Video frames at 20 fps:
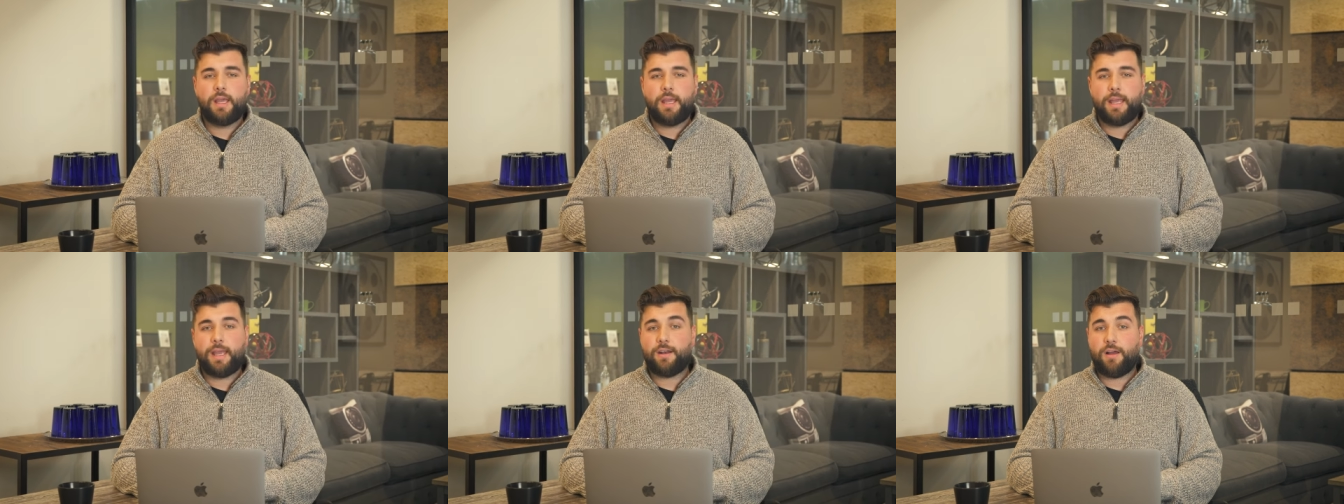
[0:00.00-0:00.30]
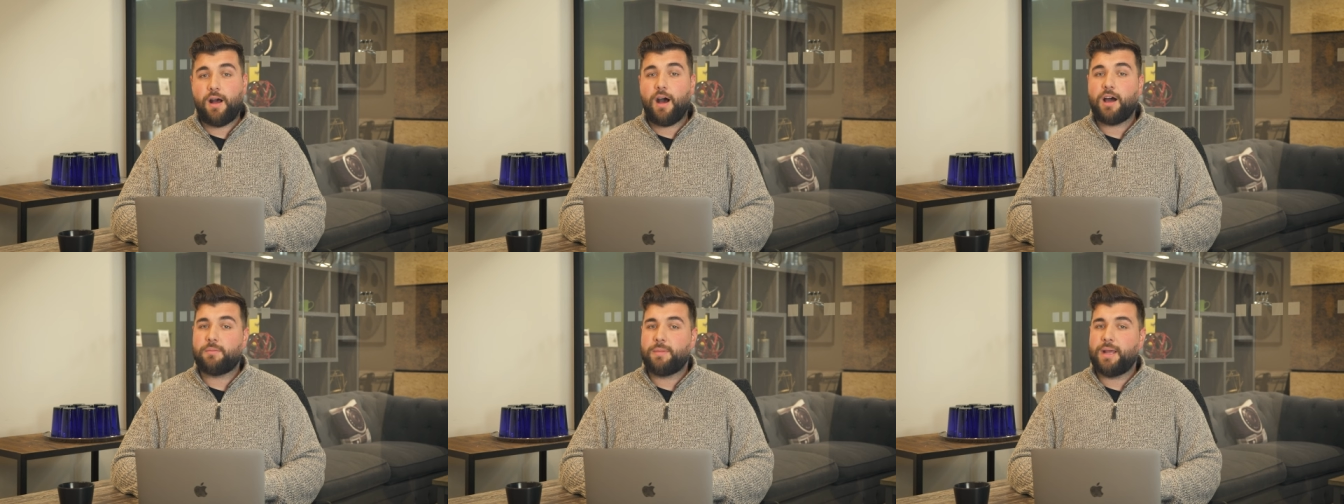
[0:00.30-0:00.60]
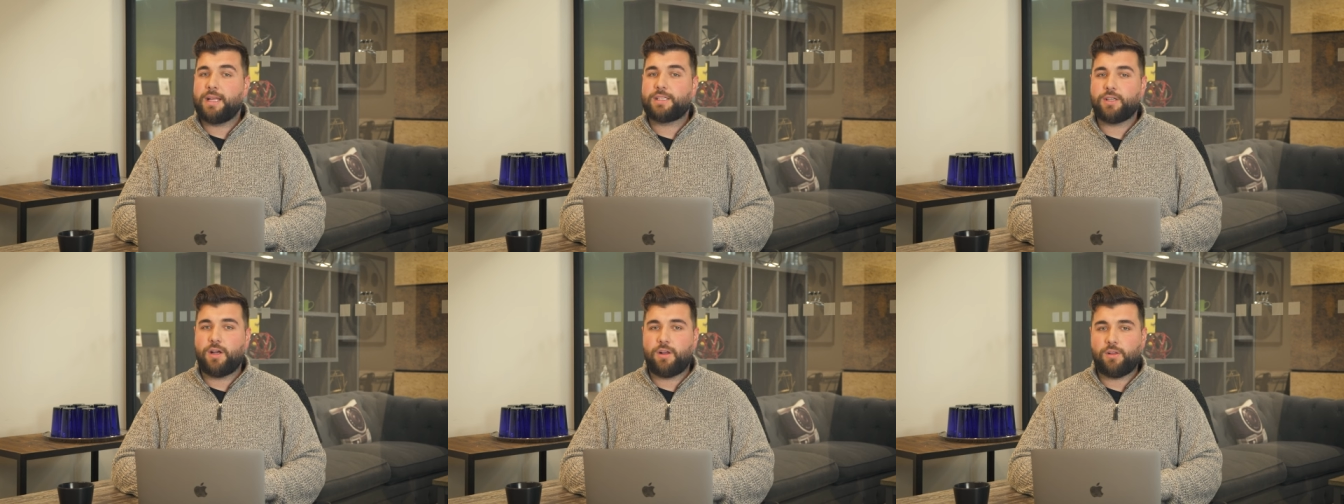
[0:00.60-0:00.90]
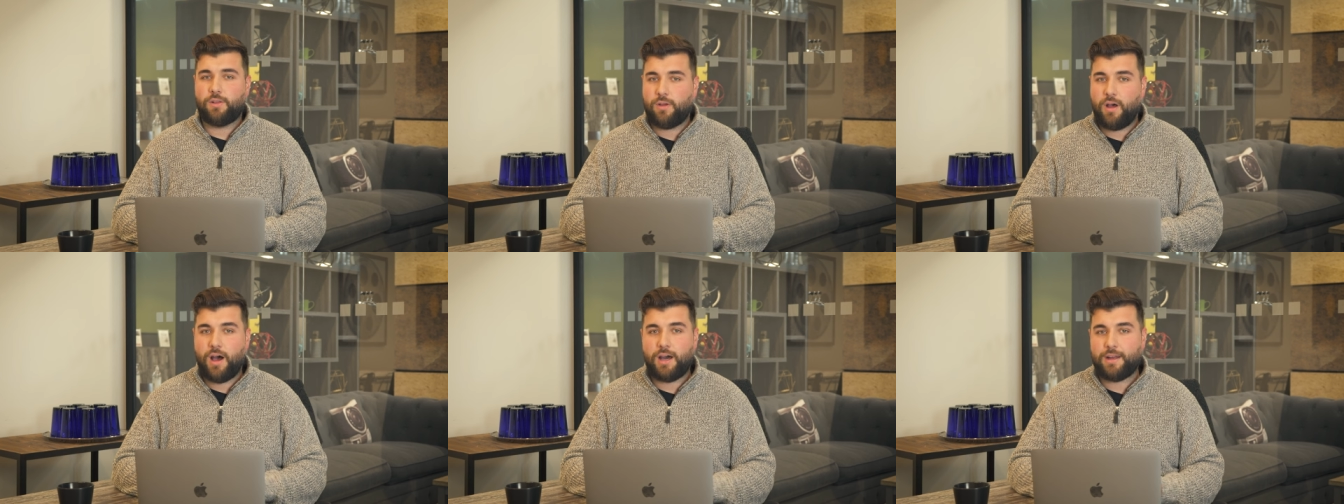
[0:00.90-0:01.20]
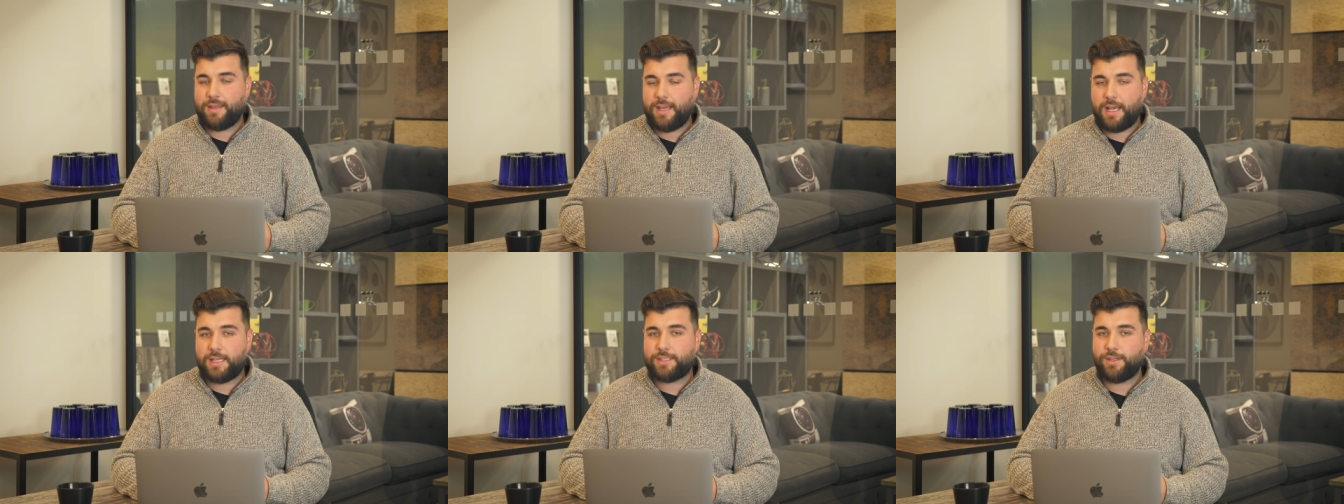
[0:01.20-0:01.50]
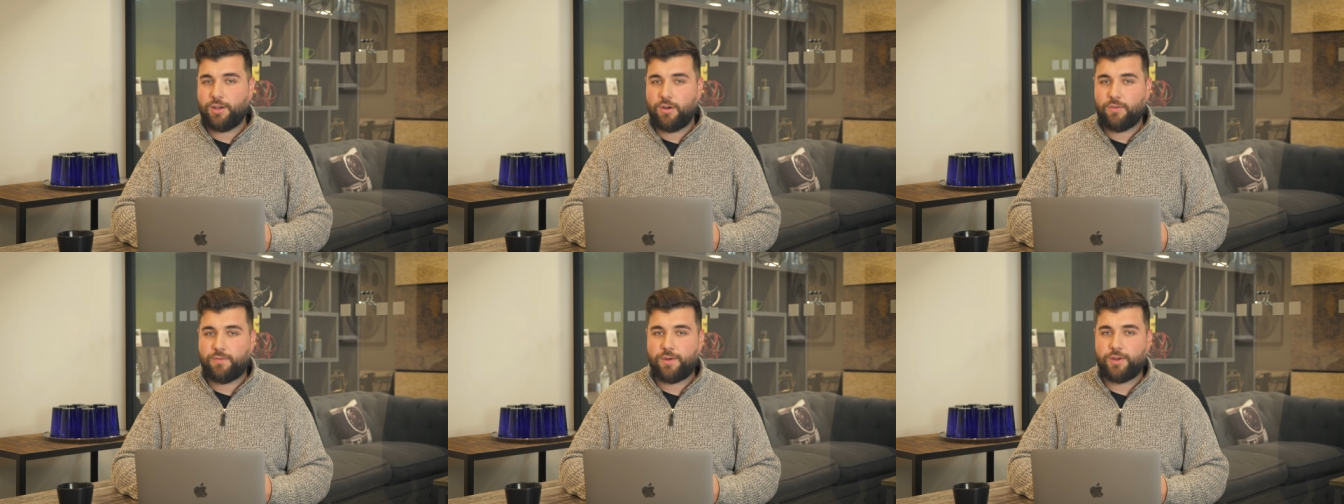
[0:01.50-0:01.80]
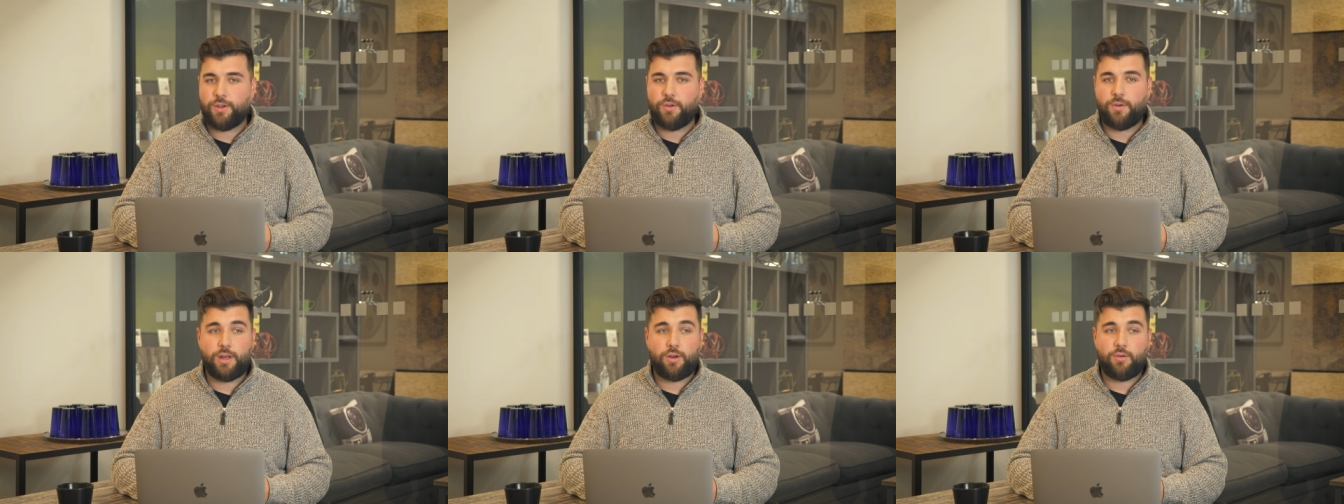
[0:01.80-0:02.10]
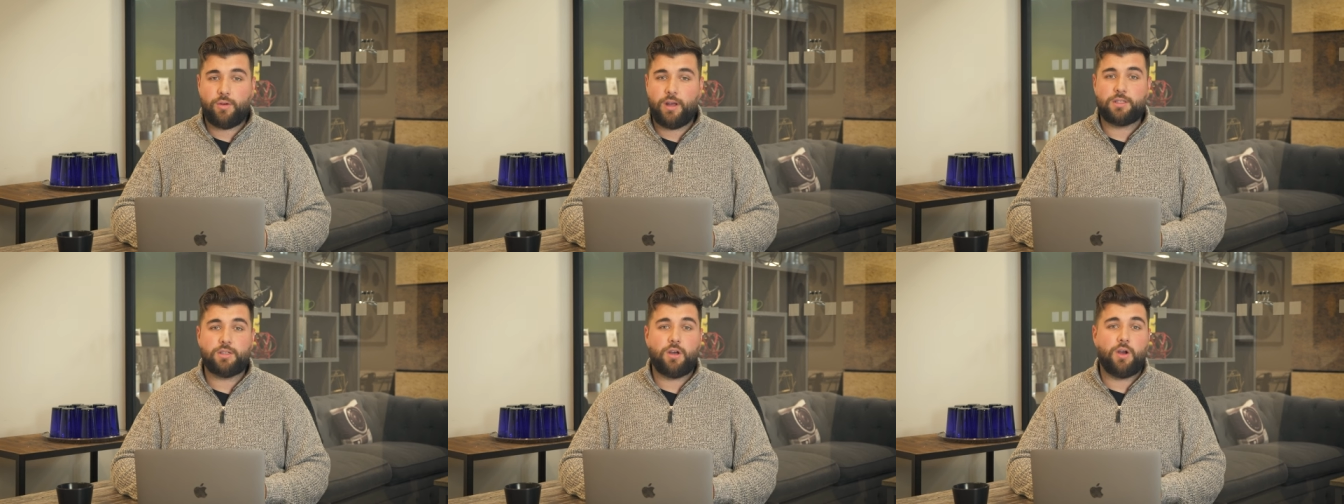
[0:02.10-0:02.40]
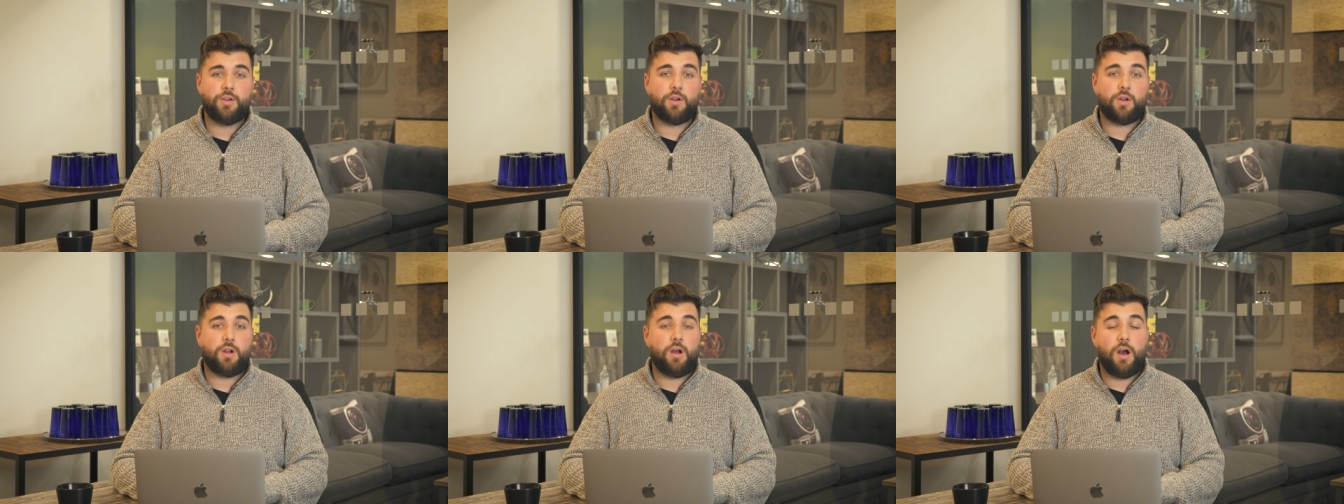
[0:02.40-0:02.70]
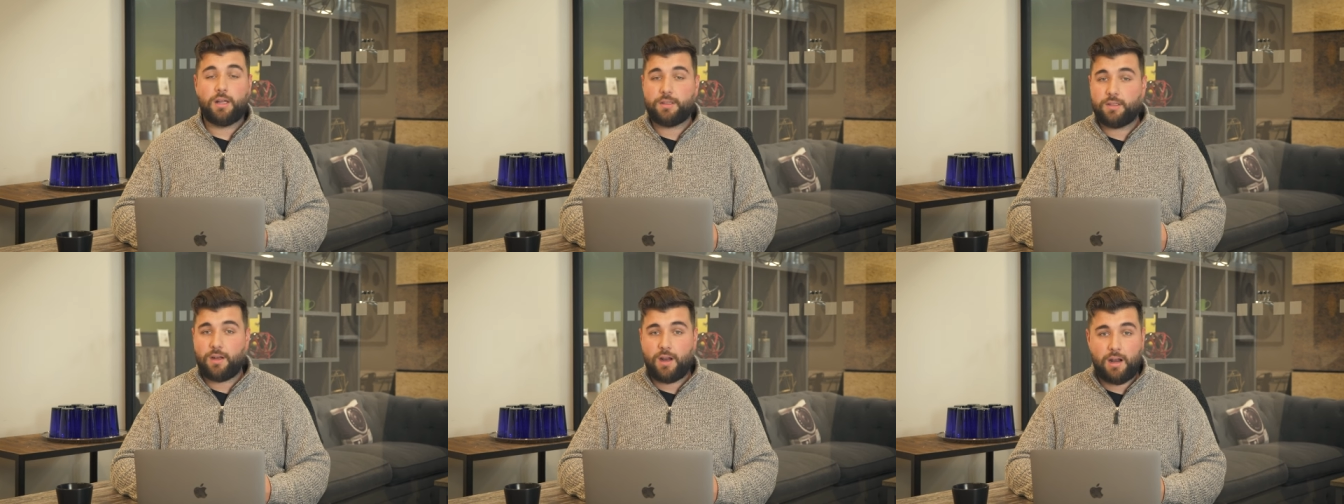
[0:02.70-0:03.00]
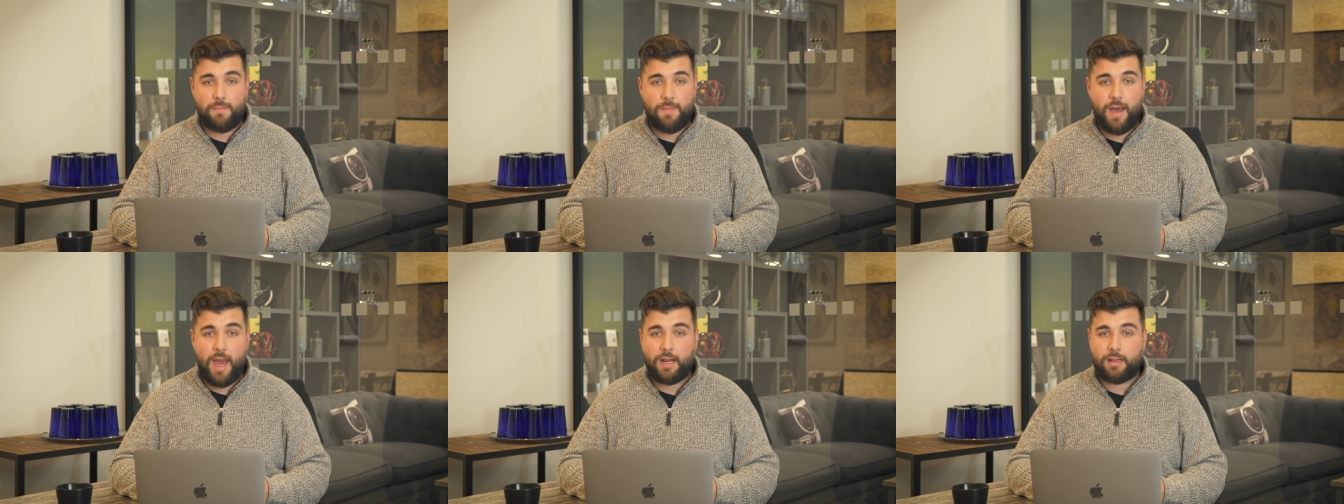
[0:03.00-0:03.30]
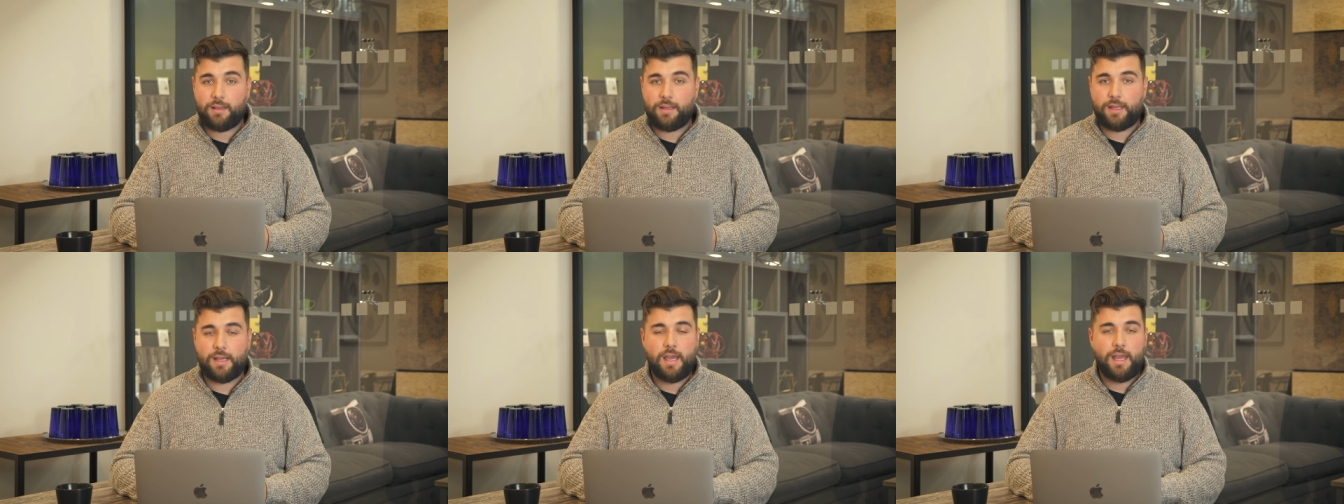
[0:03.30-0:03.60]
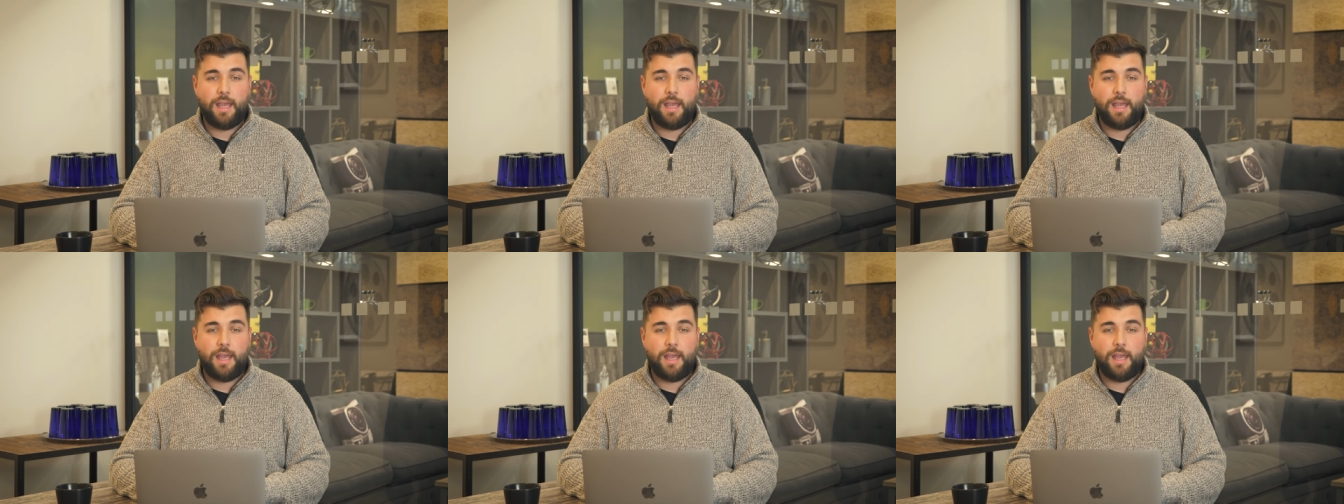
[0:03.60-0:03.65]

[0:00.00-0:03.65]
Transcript: It automates a lot of the S E O for you. It creates all your content automatically.